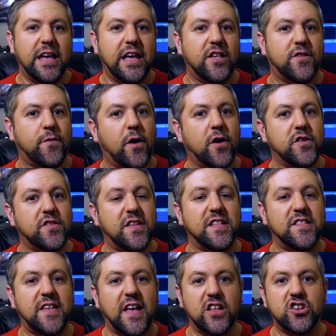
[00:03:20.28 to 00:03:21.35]
As far as the
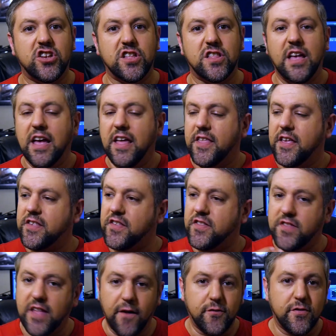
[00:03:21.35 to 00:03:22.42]
intention, this is
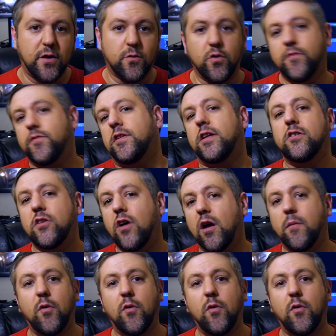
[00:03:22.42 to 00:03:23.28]
definitely a root for the underdog